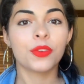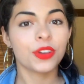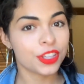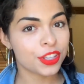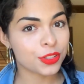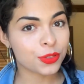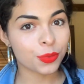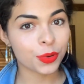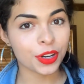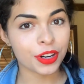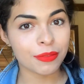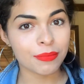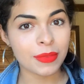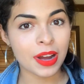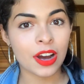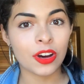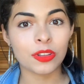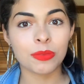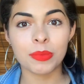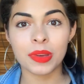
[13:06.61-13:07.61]
Use word of
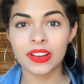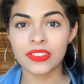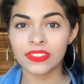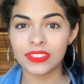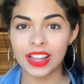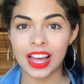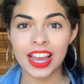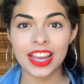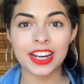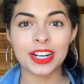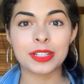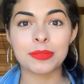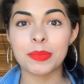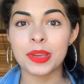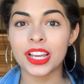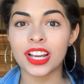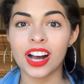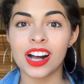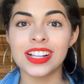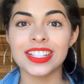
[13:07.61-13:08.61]
mouth, make flyers,
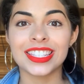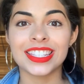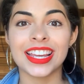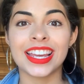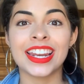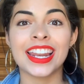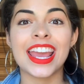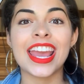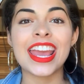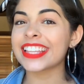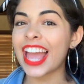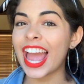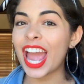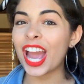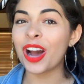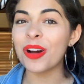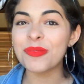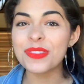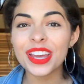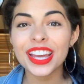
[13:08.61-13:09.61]
make content. And I
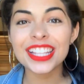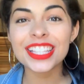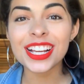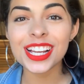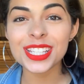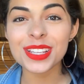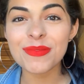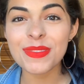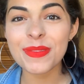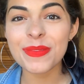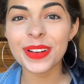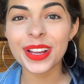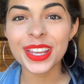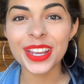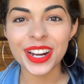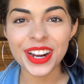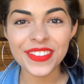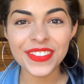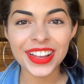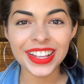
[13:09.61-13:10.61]
hope you get tons of people at
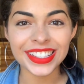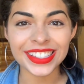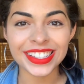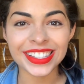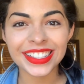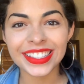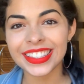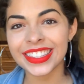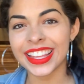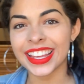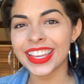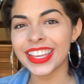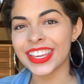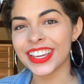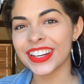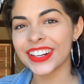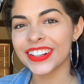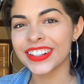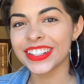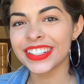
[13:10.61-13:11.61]
your event. Thank
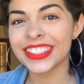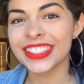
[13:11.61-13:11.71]
you.